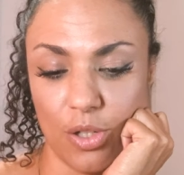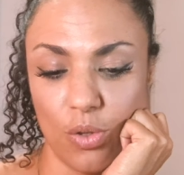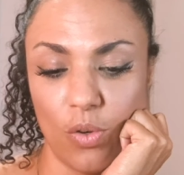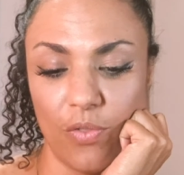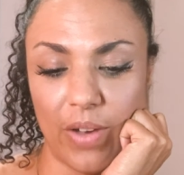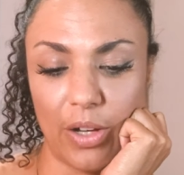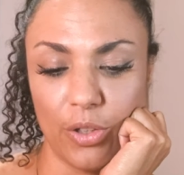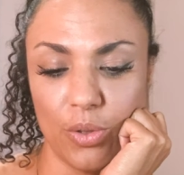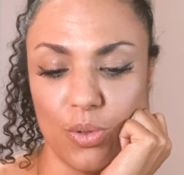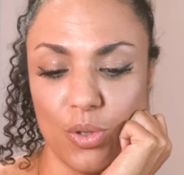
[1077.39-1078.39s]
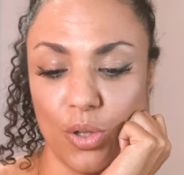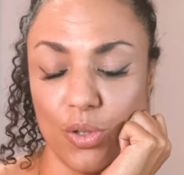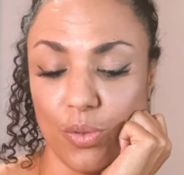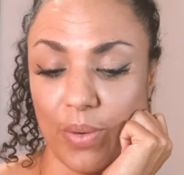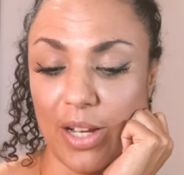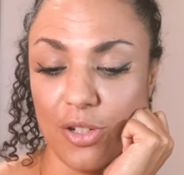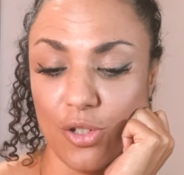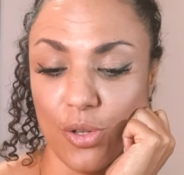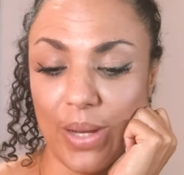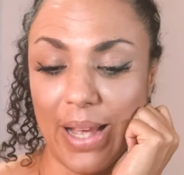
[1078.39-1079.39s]
Your value to those around
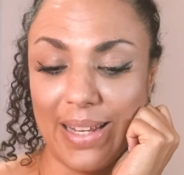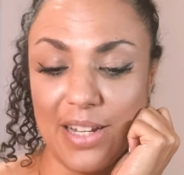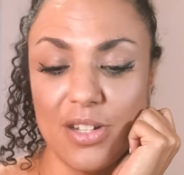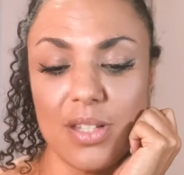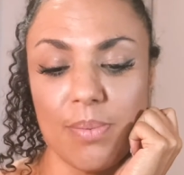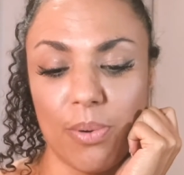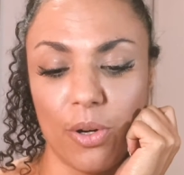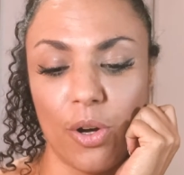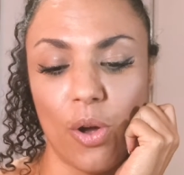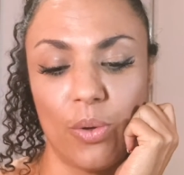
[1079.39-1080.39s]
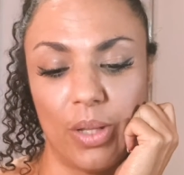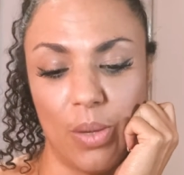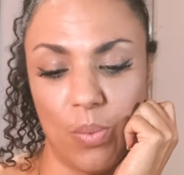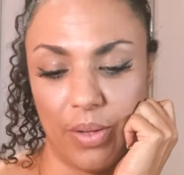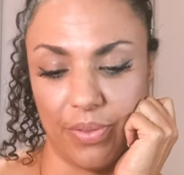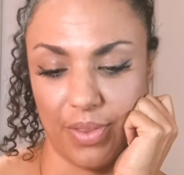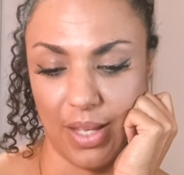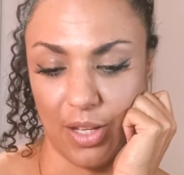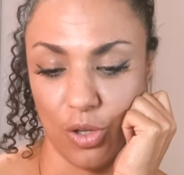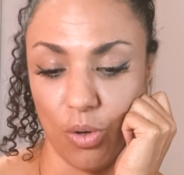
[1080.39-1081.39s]
you hinges upon only one
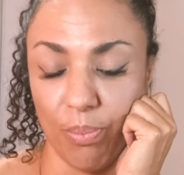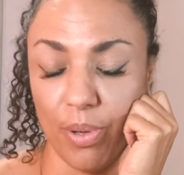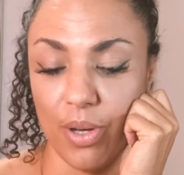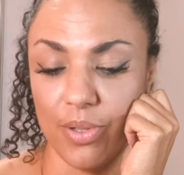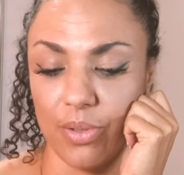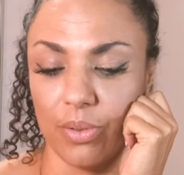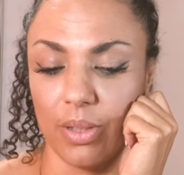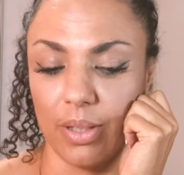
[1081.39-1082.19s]
thing, your personal